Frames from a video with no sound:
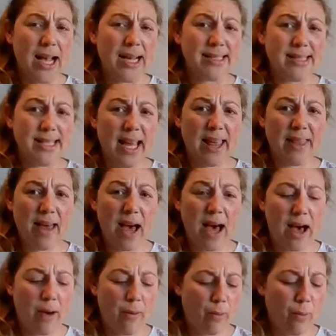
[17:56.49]
saying
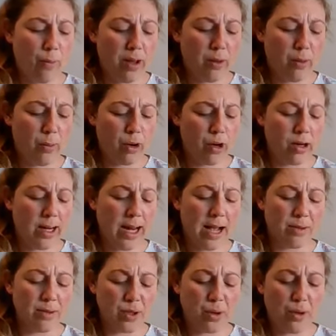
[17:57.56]
that we were
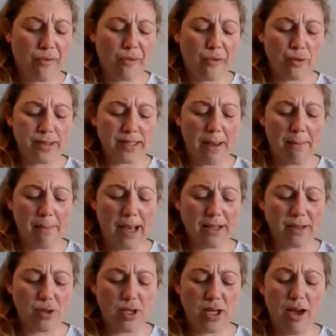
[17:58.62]
allowed to go full time back
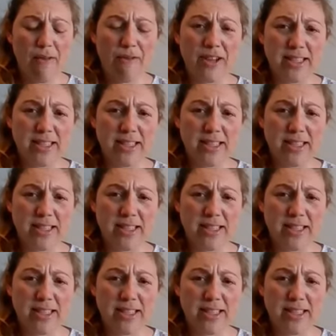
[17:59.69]
to the office